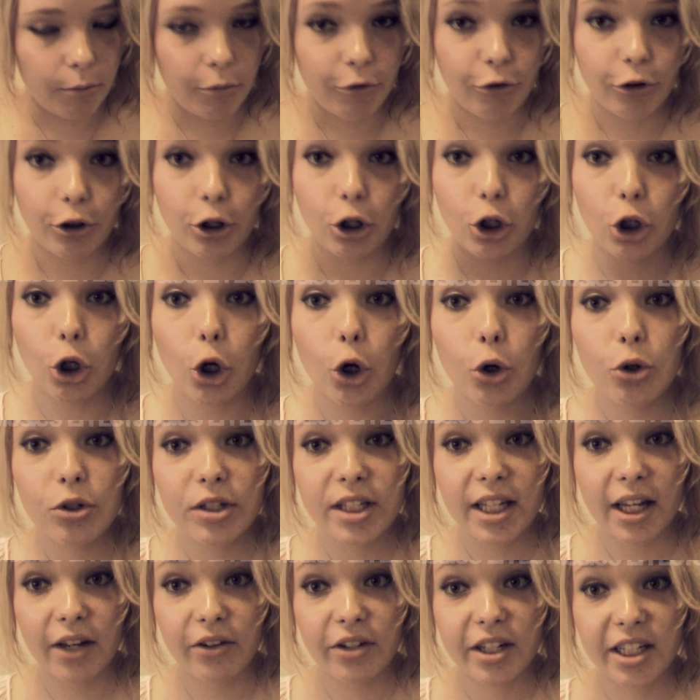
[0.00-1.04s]
For the low
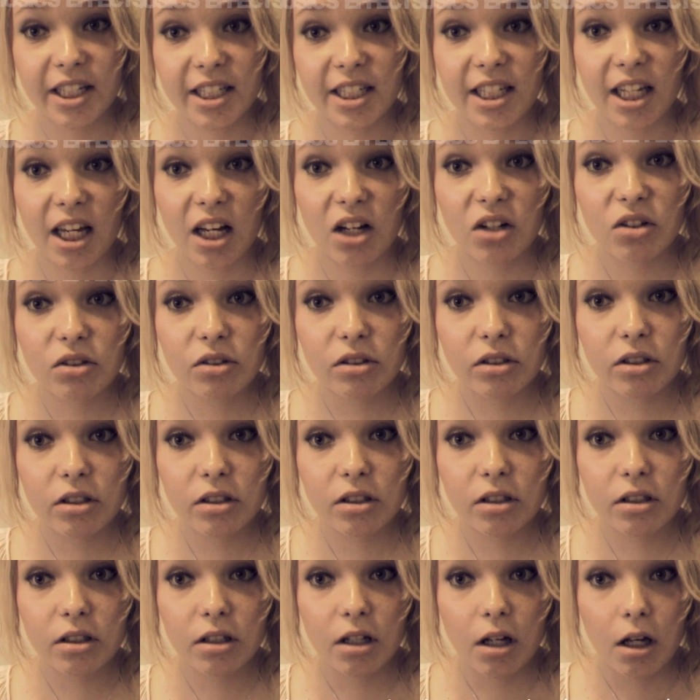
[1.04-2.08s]
sounding sounds,
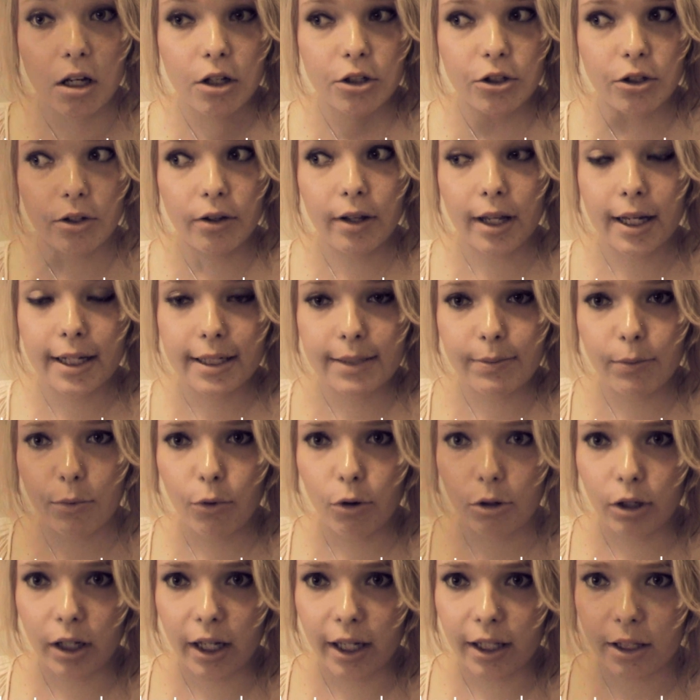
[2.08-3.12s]
so that's
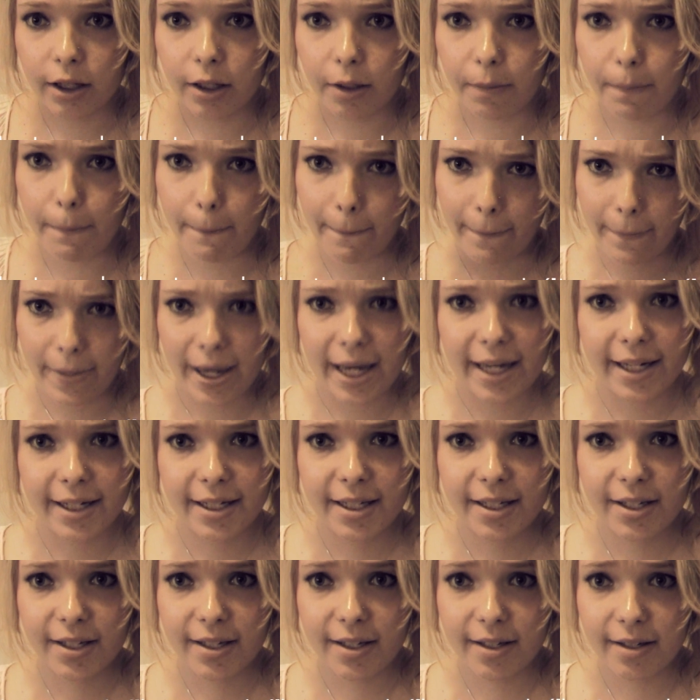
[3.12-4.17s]
more like the
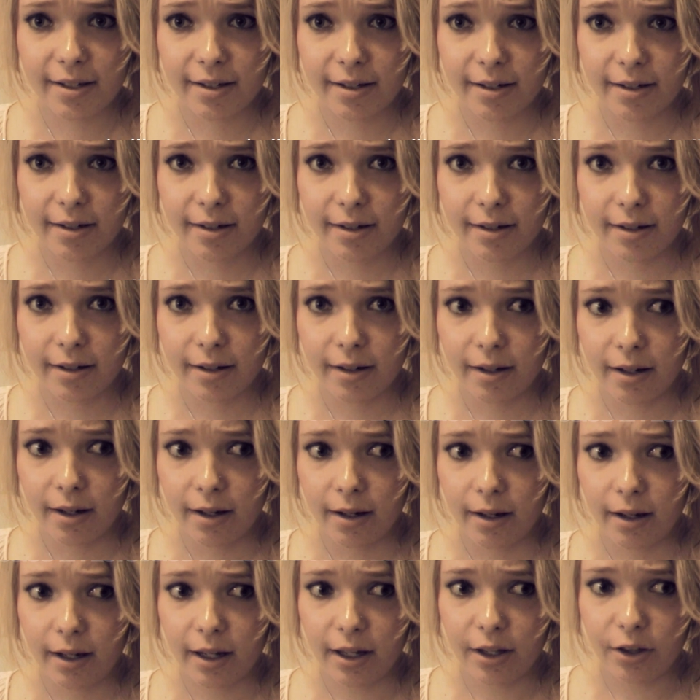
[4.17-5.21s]
bass,
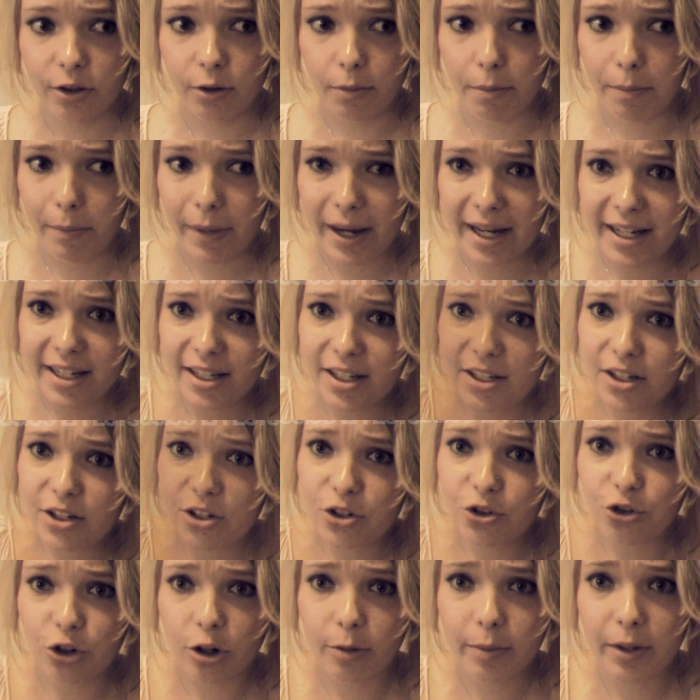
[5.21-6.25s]
either bass
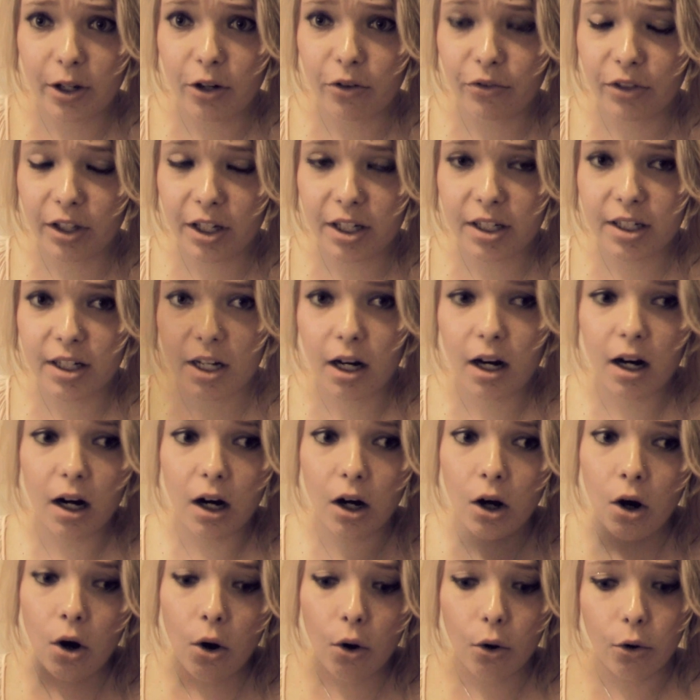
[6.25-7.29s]
strumming of the
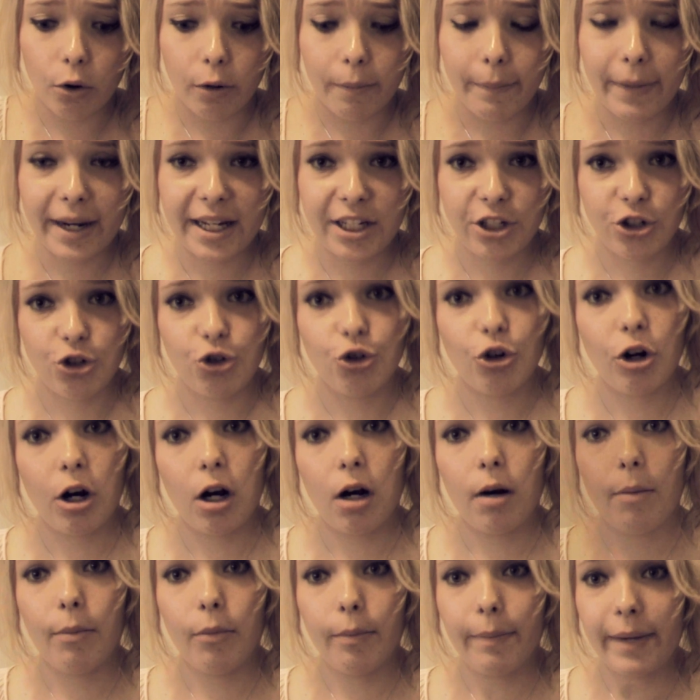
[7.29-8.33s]
guitar or bass
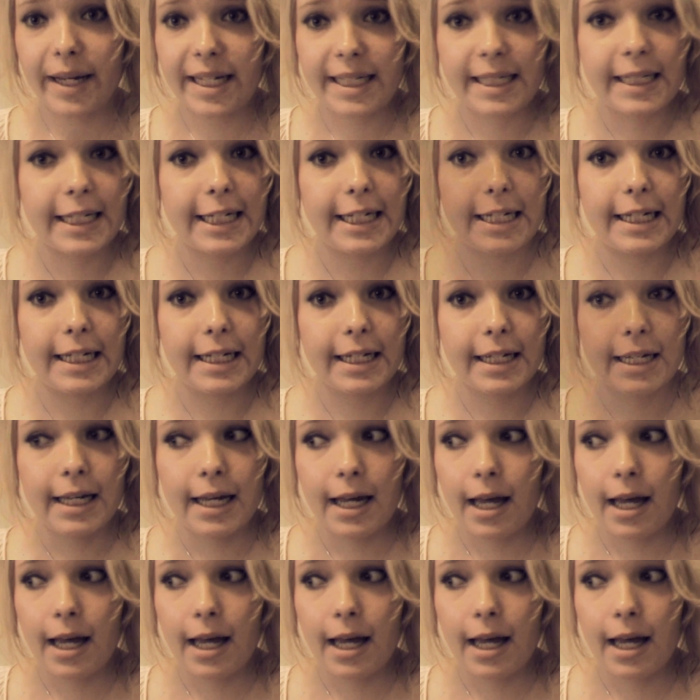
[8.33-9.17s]
drum, bass kick,